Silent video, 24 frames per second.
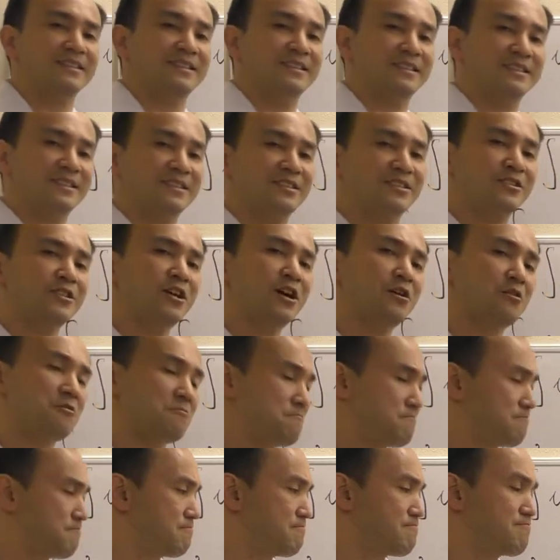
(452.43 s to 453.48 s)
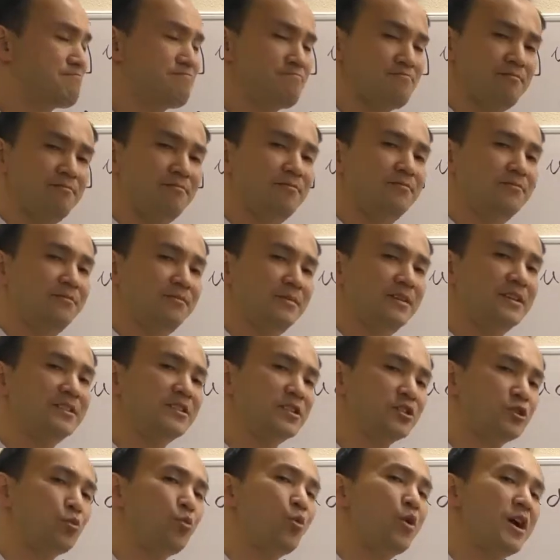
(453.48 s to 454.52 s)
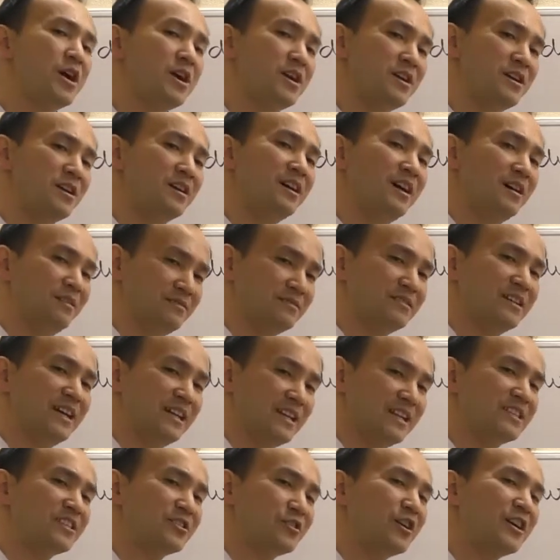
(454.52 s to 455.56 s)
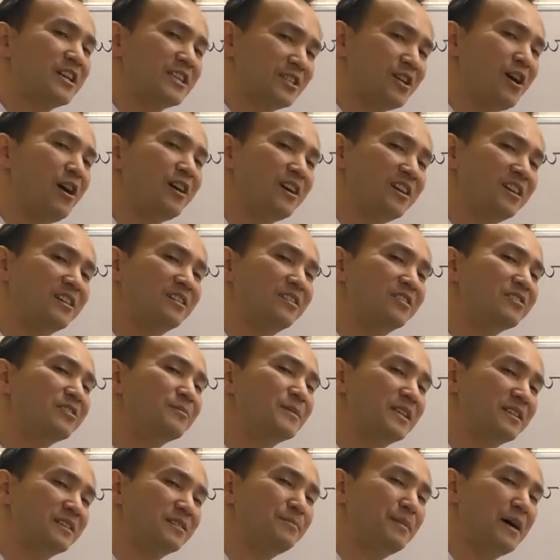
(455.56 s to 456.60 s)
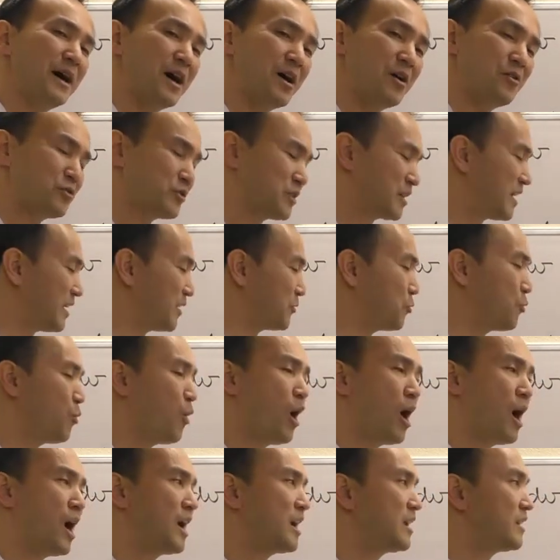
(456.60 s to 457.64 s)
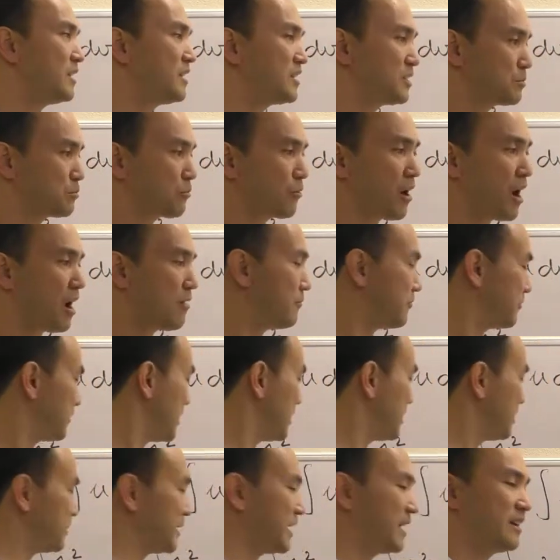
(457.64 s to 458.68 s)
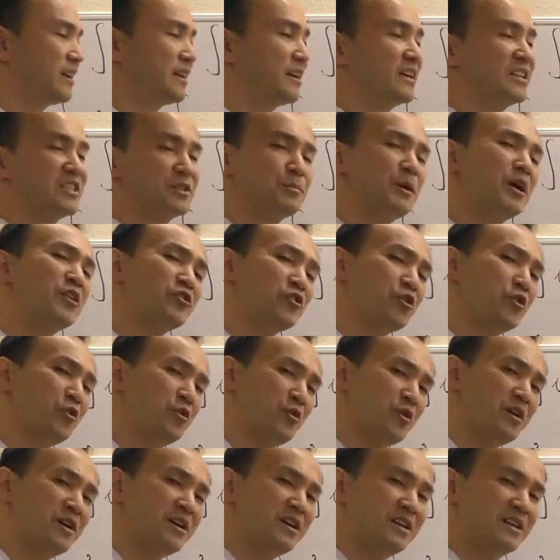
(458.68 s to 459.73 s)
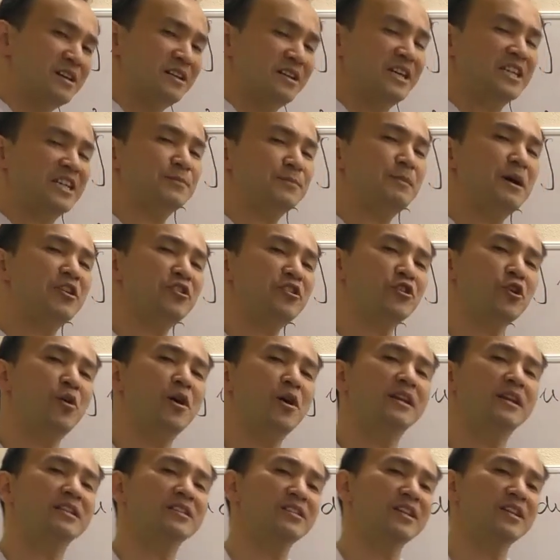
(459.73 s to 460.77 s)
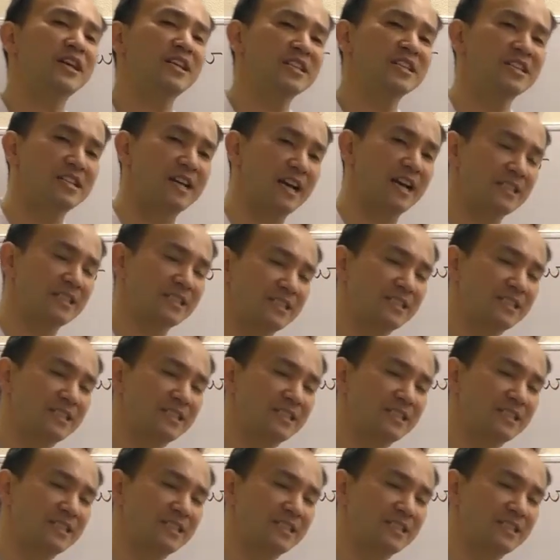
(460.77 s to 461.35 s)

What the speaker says: so this is where I can start talking a little bit about why this problem in the beginning is special. It's special in the sense that